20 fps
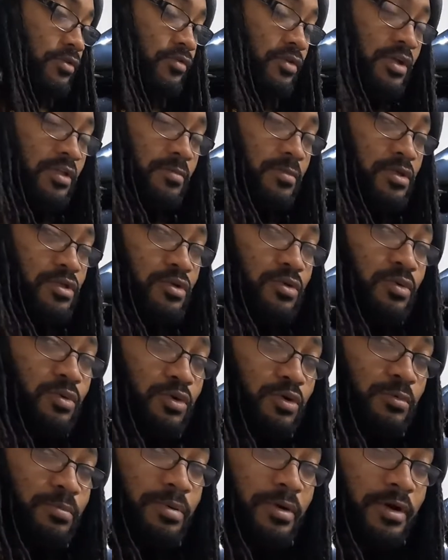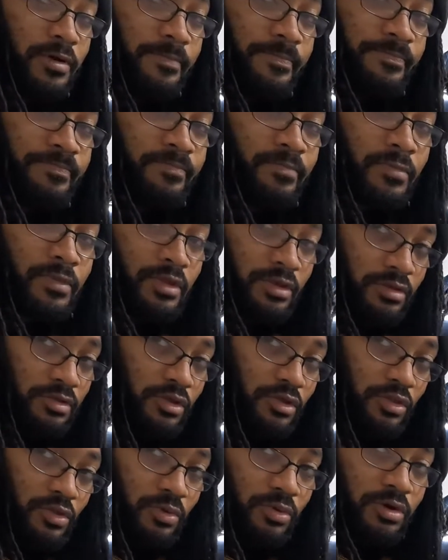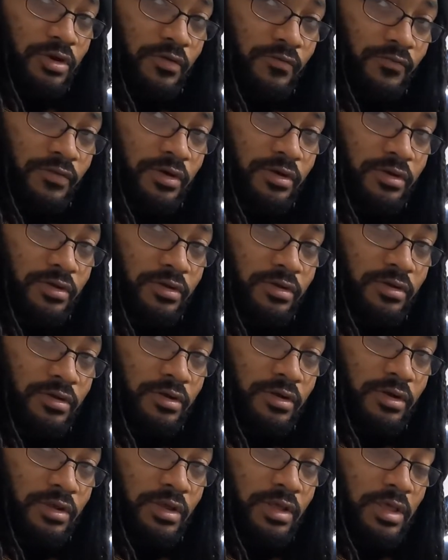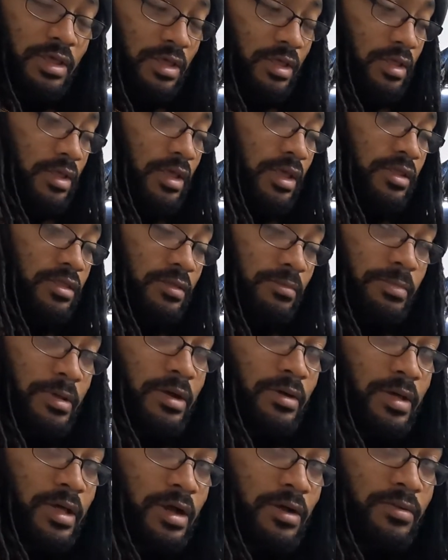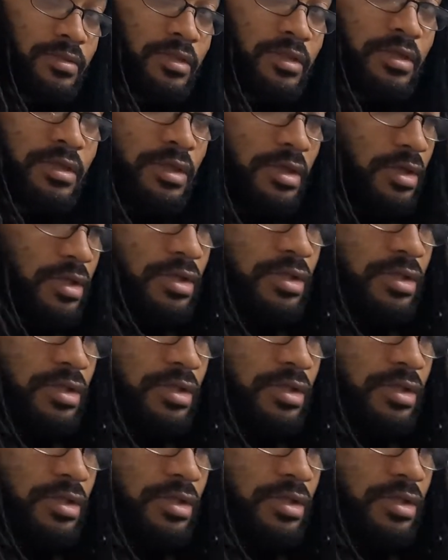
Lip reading: the transmission oil pump, the torque converter, and the bell housing,